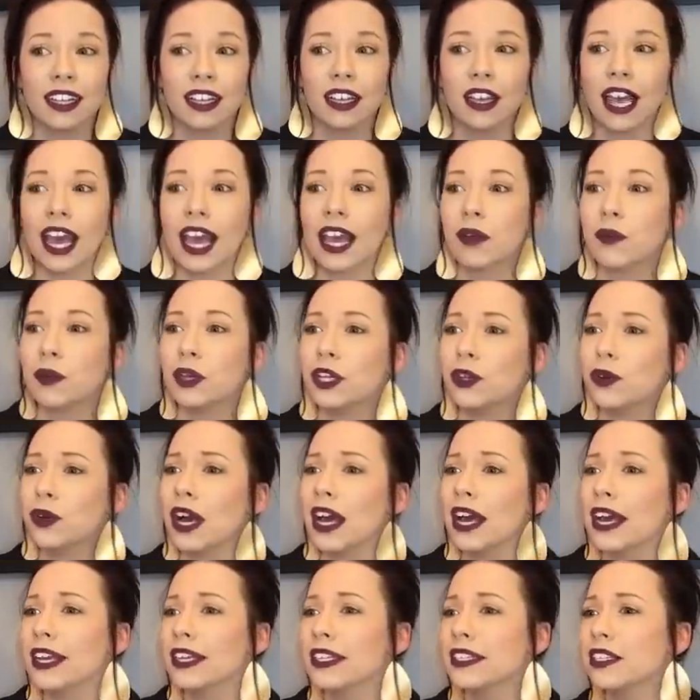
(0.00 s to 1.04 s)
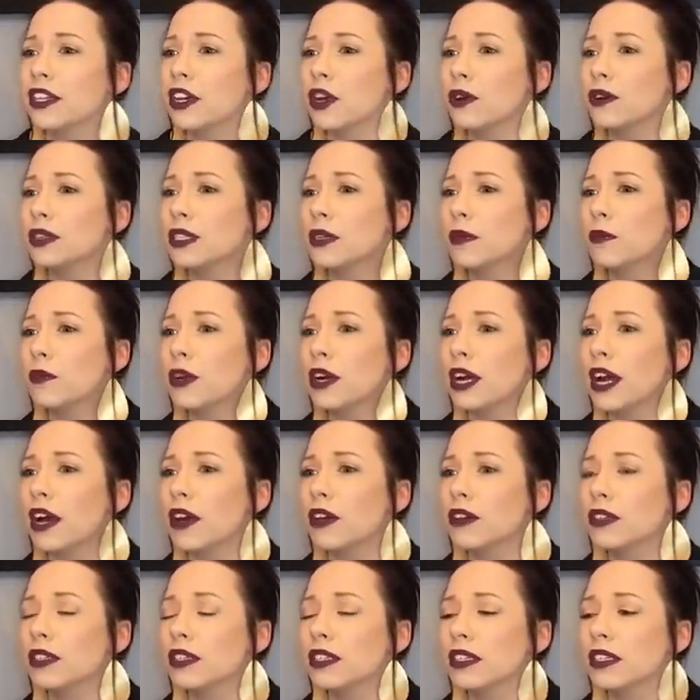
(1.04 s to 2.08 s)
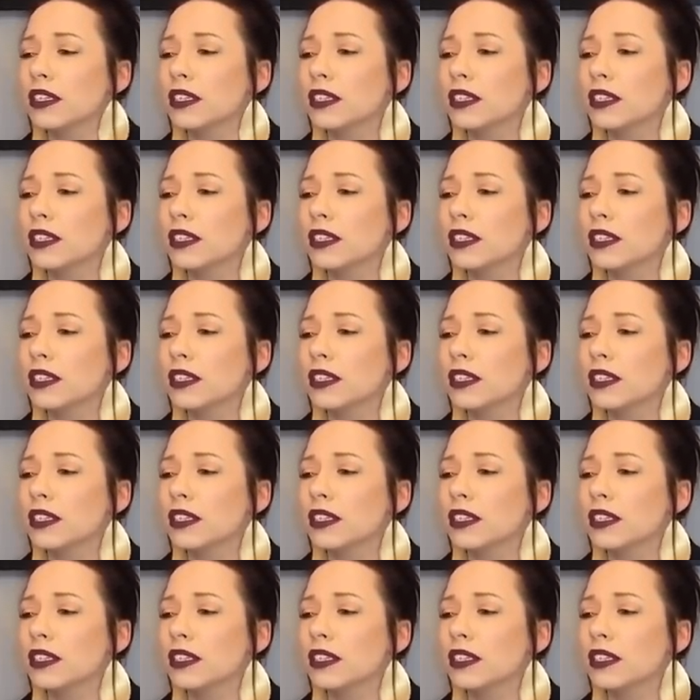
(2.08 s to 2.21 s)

Hey, will you guys go somewhere else?